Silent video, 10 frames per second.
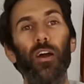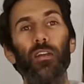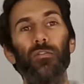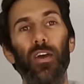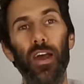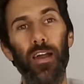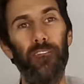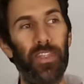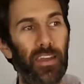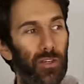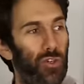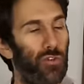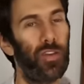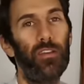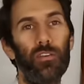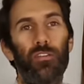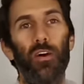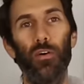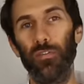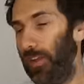kind of trick
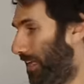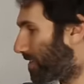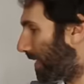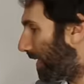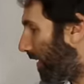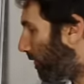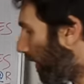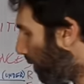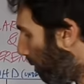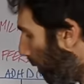yourself into giving